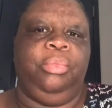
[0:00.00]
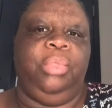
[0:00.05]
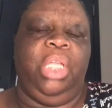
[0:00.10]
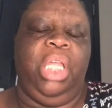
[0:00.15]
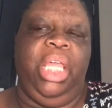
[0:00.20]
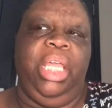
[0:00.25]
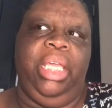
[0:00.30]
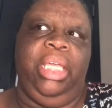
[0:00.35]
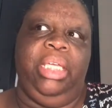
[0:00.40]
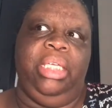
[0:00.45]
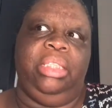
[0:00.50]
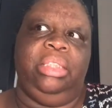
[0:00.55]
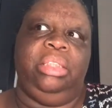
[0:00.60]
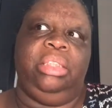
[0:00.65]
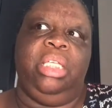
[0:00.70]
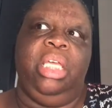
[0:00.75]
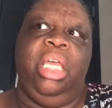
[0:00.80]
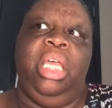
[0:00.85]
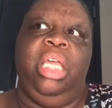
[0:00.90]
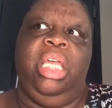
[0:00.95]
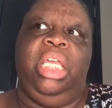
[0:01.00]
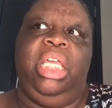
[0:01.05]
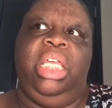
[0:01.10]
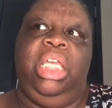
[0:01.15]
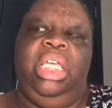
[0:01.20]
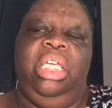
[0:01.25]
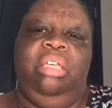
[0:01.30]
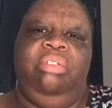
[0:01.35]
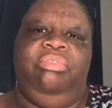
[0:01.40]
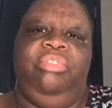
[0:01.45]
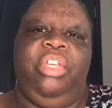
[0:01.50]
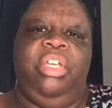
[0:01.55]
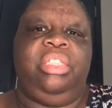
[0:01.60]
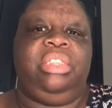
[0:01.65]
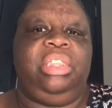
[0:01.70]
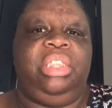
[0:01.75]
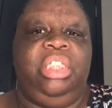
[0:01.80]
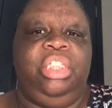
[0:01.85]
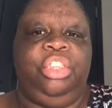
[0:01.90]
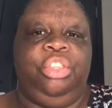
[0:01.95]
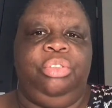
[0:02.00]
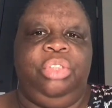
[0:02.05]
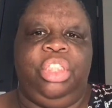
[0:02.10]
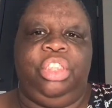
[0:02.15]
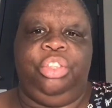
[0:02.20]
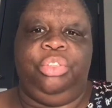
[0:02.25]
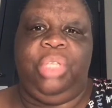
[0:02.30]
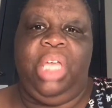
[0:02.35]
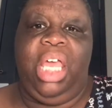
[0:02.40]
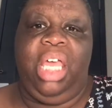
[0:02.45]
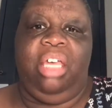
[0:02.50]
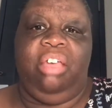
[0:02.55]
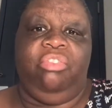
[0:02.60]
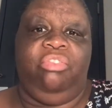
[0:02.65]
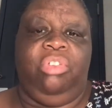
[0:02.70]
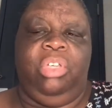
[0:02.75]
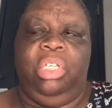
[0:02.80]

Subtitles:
And if there's an issue that you have